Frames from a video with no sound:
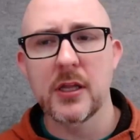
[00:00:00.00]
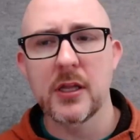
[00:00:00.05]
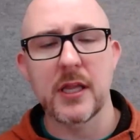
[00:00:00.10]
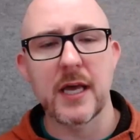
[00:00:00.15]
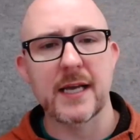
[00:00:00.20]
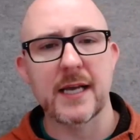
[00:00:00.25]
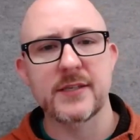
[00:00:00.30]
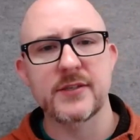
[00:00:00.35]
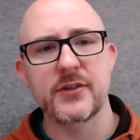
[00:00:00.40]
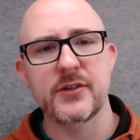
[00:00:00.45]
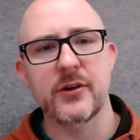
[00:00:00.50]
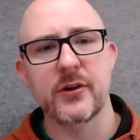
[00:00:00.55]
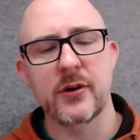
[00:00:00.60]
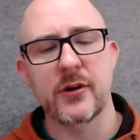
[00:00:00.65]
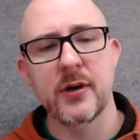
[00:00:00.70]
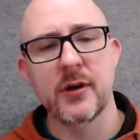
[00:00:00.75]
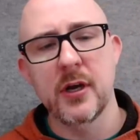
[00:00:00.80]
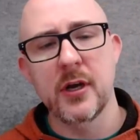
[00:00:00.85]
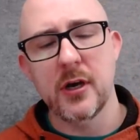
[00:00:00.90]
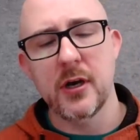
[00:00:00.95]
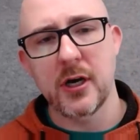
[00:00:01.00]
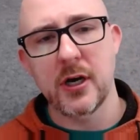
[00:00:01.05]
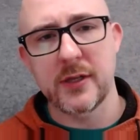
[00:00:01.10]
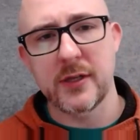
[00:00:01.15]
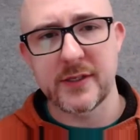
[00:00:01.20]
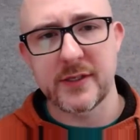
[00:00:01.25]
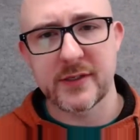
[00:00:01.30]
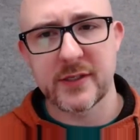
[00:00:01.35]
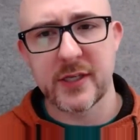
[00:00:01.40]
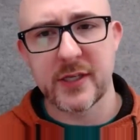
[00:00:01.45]
last year on
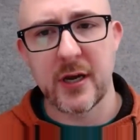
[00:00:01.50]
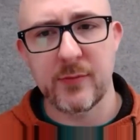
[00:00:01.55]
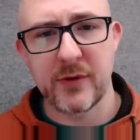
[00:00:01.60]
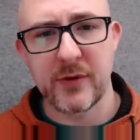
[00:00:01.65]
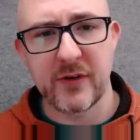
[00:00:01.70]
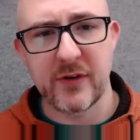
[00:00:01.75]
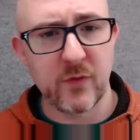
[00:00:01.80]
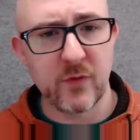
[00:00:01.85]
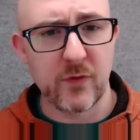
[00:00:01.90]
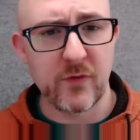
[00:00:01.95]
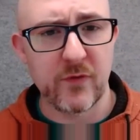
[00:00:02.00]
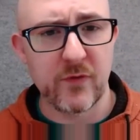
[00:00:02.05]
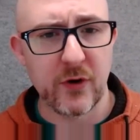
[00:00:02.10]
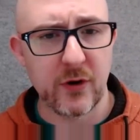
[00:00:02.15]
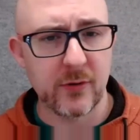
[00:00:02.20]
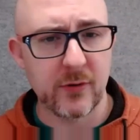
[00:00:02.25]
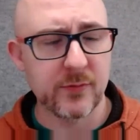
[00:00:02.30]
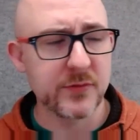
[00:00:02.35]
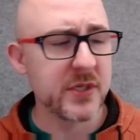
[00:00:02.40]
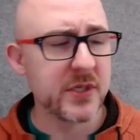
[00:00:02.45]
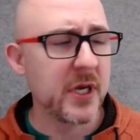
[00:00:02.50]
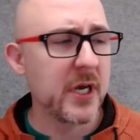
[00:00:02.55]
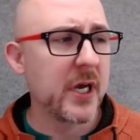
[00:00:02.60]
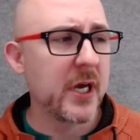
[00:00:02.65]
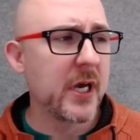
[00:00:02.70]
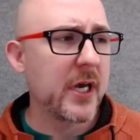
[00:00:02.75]
this topic for firms